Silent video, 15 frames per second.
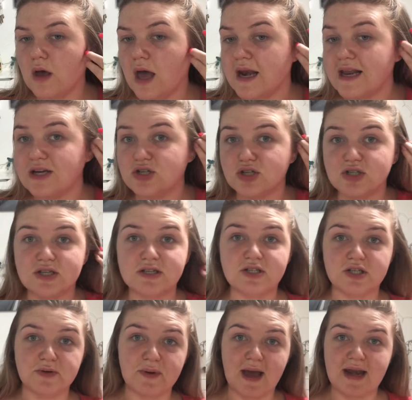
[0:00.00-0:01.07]
And he doesn't
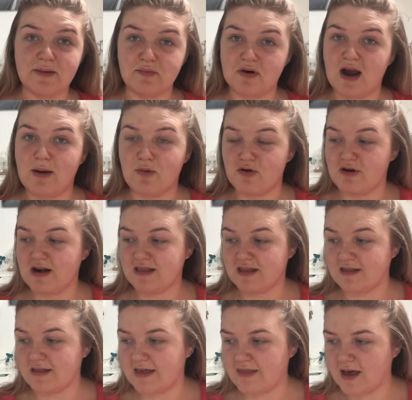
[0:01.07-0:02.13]
do any primer or
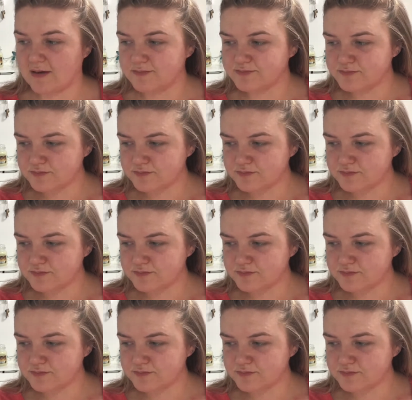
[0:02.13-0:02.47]
anything like that.